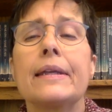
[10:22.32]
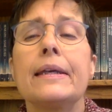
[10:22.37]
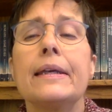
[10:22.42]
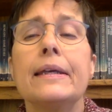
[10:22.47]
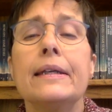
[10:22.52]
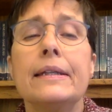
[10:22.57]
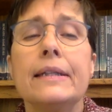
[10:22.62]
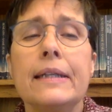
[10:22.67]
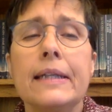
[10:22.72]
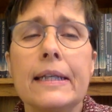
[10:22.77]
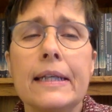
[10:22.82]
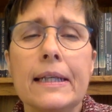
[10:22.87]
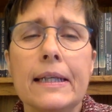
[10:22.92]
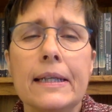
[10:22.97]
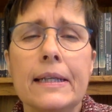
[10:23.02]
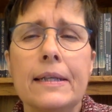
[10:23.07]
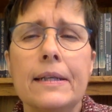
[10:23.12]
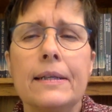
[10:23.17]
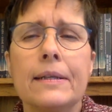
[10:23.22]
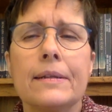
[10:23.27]

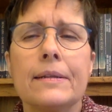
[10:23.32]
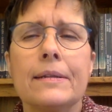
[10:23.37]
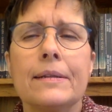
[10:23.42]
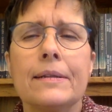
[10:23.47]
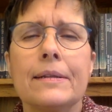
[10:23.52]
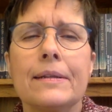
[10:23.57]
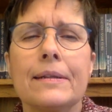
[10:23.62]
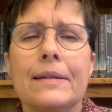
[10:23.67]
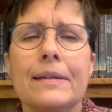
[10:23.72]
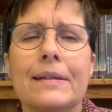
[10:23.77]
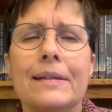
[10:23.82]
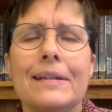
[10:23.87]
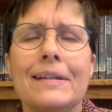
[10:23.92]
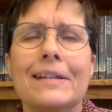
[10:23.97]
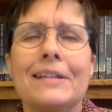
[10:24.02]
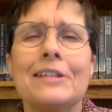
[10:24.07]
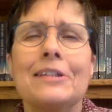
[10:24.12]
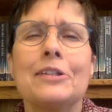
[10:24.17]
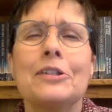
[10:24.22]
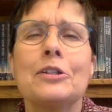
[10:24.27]
Indeed,
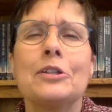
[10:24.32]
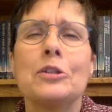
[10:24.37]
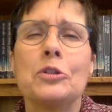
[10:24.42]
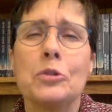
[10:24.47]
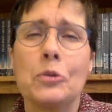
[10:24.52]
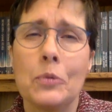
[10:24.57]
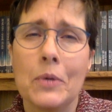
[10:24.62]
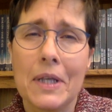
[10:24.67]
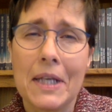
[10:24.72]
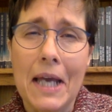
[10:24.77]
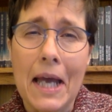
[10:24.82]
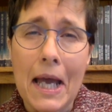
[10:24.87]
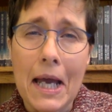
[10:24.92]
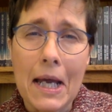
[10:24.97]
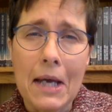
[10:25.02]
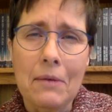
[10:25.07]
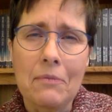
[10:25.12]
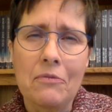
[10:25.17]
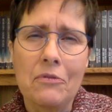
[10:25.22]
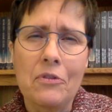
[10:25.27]
do we
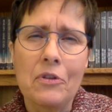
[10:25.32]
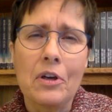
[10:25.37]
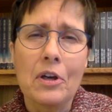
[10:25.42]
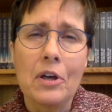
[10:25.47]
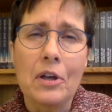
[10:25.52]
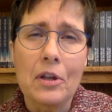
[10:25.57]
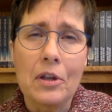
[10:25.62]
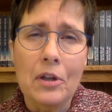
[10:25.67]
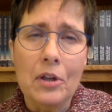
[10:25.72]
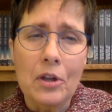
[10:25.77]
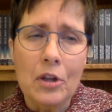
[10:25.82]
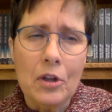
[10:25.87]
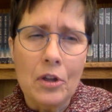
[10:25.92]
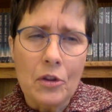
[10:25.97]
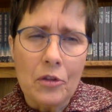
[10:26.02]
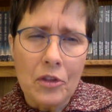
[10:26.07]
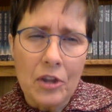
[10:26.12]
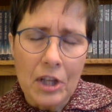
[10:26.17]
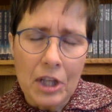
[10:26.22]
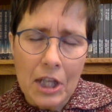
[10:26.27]
have
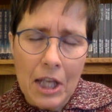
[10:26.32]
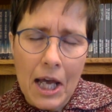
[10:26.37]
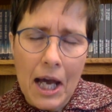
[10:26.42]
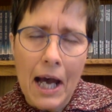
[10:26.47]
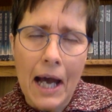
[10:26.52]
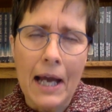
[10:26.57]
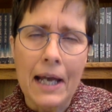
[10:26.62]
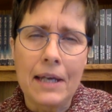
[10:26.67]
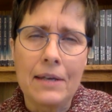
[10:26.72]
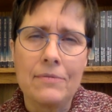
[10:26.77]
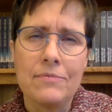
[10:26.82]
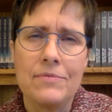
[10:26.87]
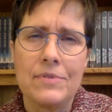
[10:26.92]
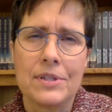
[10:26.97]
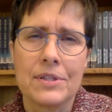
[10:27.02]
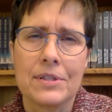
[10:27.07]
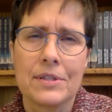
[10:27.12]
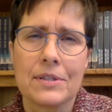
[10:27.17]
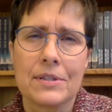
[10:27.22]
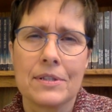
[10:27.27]
the
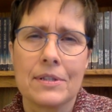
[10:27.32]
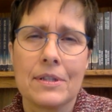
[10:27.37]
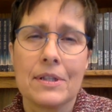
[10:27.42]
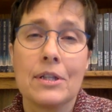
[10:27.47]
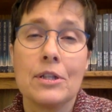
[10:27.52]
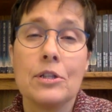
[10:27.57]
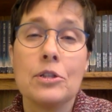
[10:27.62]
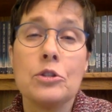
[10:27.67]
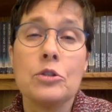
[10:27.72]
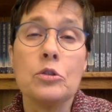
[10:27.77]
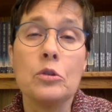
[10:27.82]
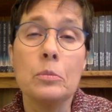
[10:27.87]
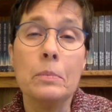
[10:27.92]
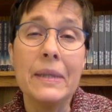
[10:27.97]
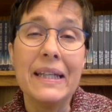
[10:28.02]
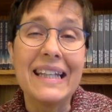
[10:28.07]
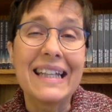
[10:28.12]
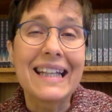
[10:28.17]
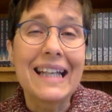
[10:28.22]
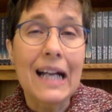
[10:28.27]
lives to
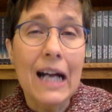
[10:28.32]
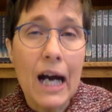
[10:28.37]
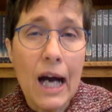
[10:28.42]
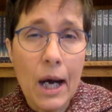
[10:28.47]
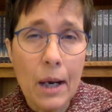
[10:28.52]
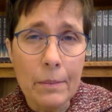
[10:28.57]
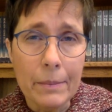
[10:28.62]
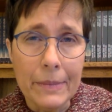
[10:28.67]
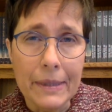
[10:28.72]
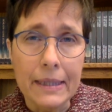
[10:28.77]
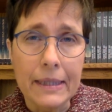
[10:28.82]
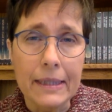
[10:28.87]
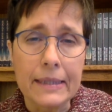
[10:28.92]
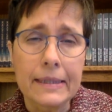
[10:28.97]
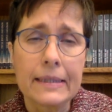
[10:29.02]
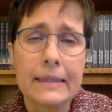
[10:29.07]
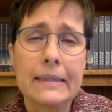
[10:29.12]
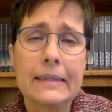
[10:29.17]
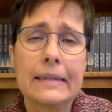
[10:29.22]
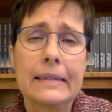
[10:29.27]
become
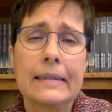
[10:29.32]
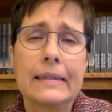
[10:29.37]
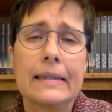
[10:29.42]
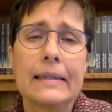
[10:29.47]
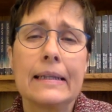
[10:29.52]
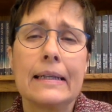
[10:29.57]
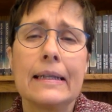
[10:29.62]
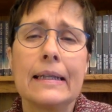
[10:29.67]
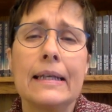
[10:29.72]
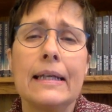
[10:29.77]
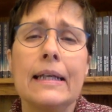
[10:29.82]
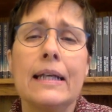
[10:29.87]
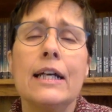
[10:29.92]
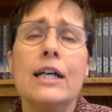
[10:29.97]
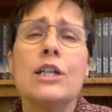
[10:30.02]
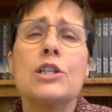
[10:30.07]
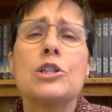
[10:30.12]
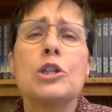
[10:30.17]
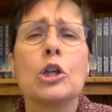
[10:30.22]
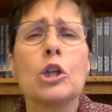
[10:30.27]
it,
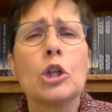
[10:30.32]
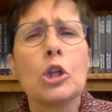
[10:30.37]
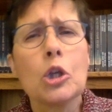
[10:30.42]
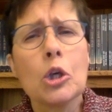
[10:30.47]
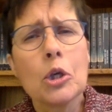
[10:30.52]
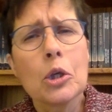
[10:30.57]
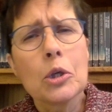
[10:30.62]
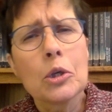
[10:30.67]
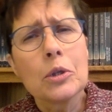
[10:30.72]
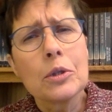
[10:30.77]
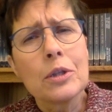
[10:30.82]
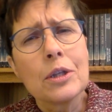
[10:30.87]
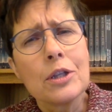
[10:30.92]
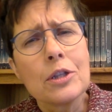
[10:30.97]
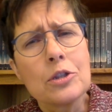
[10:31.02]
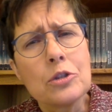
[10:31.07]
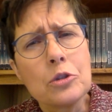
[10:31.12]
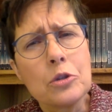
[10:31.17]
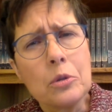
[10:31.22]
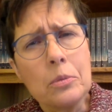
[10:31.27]
to learn
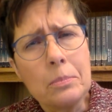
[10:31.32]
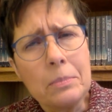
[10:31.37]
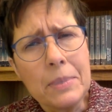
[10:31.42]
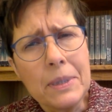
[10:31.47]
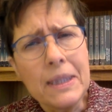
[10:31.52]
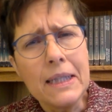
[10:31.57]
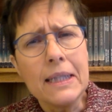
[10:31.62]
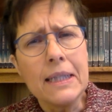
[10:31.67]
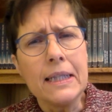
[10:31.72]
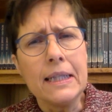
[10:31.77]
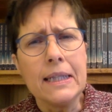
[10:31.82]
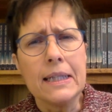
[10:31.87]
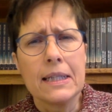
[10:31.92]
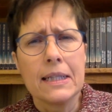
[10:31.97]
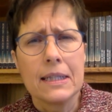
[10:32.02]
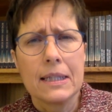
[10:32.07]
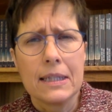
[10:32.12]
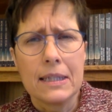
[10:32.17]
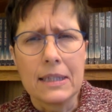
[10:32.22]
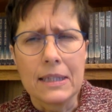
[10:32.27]
to be
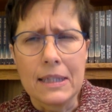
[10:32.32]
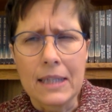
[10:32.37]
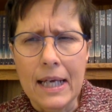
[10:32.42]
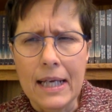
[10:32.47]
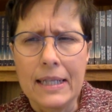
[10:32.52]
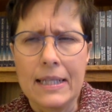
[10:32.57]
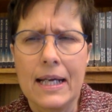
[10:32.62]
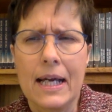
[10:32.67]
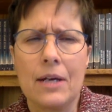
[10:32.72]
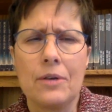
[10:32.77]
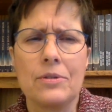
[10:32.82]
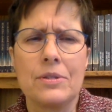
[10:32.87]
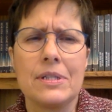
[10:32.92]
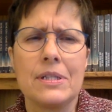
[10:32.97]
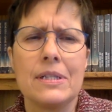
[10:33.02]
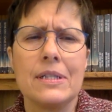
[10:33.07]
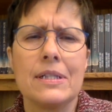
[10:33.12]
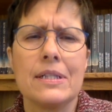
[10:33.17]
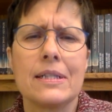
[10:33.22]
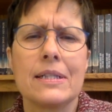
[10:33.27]

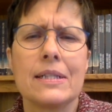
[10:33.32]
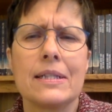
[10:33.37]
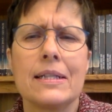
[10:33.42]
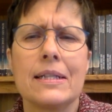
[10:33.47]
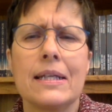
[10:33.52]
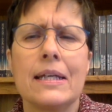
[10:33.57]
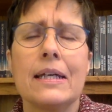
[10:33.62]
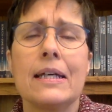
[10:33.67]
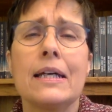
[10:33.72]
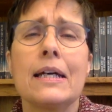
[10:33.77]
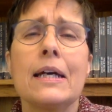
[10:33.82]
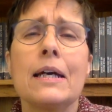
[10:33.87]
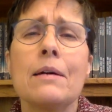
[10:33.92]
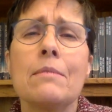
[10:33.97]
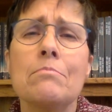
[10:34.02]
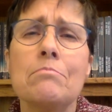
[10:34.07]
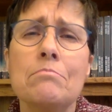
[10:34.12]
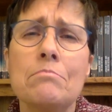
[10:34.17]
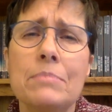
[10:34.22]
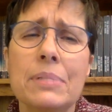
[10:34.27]
lighthouses
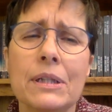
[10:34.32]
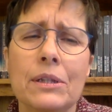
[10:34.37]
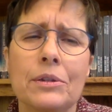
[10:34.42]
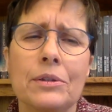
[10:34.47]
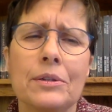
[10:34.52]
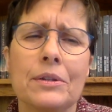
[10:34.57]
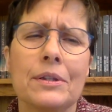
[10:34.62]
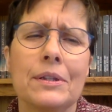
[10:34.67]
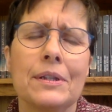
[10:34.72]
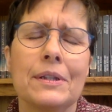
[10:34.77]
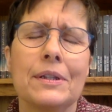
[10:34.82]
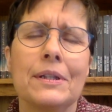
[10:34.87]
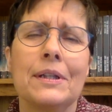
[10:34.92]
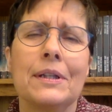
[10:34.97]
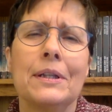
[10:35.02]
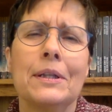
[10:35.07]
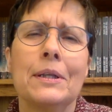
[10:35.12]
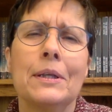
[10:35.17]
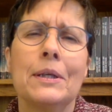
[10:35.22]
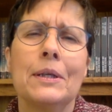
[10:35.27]
built
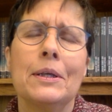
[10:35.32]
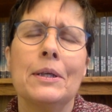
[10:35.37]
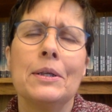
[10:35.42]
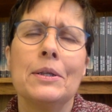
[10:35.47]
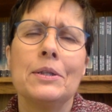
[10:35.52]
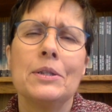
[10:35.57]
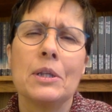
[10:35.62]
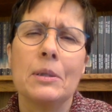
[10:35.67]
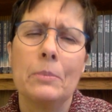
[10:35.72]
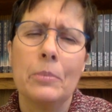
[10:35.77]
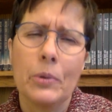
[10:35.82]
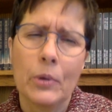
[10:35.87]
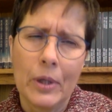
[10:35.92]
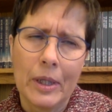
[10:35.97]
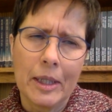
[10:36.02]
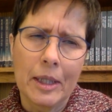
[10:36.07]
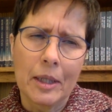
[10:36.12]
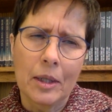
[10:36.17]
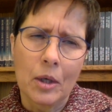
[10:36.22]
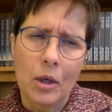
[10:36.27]
to
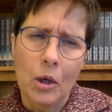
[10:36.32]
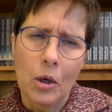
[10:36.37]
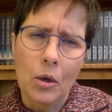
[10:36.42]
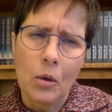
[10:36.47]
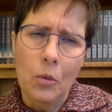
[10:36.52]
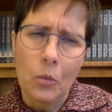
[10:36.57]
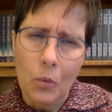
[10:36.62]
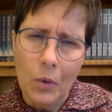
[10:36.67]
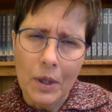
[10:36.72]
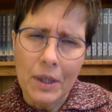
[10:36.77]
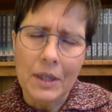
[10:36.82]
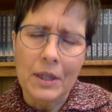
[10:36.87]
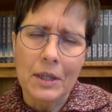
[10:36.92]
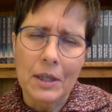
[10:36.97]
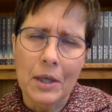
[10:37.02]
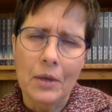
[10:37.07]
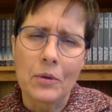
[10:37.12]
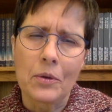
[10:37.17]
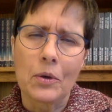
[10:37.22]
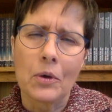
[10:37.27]
bring one
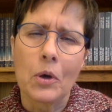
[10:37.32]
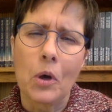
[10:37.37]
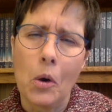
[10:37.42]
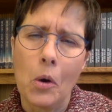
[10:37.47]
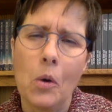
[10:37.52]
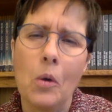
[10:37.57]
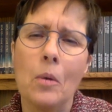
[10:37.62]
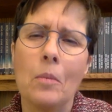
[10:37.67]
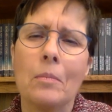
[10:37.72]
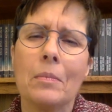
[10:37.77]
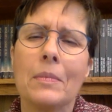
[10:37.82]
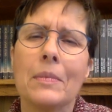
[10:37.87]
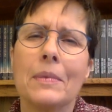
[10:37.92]
another home?